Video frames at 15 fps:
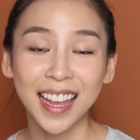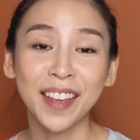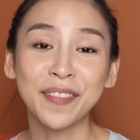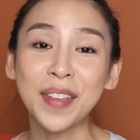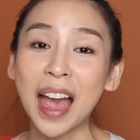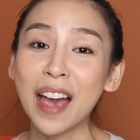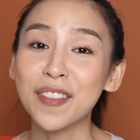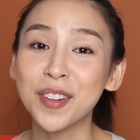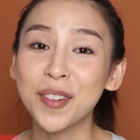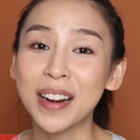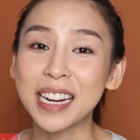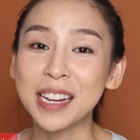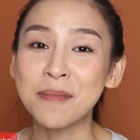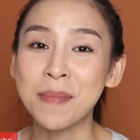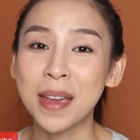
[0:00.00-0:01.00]
If you haven't
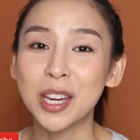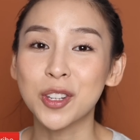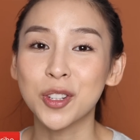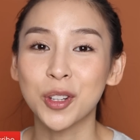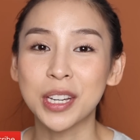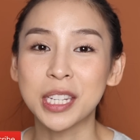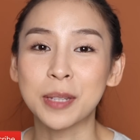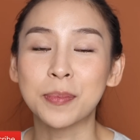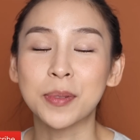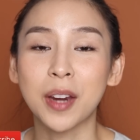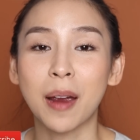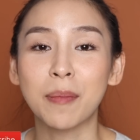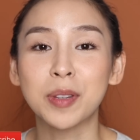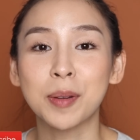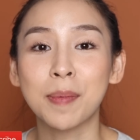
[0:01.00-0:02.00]
already, make sure you
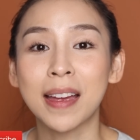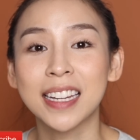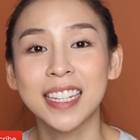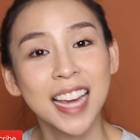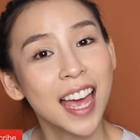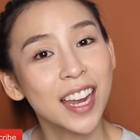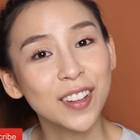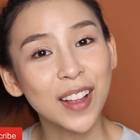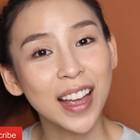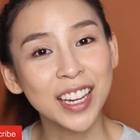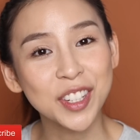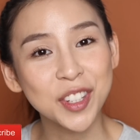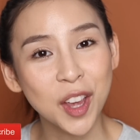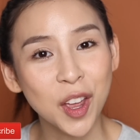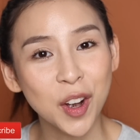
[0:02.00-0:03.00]
subscribe to my channel
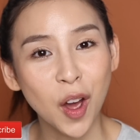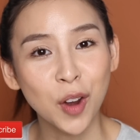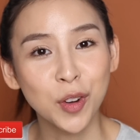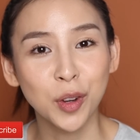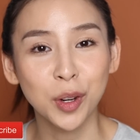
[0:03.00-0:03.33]
and turn on